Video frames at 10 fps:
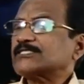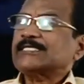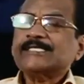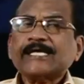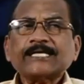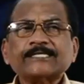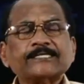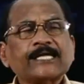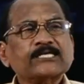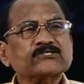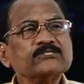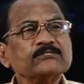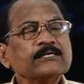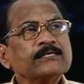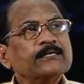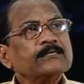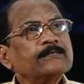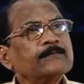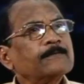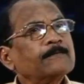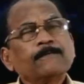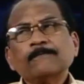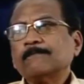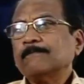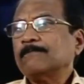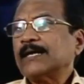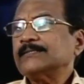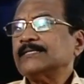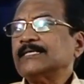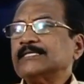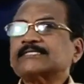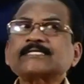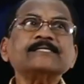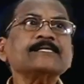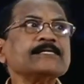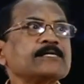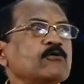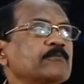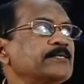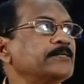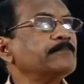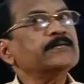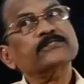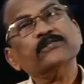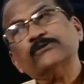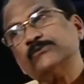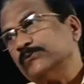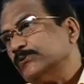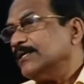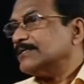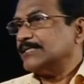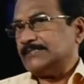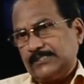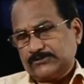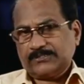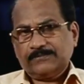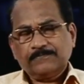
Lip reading: indirect taxes by the central government merged to the GST.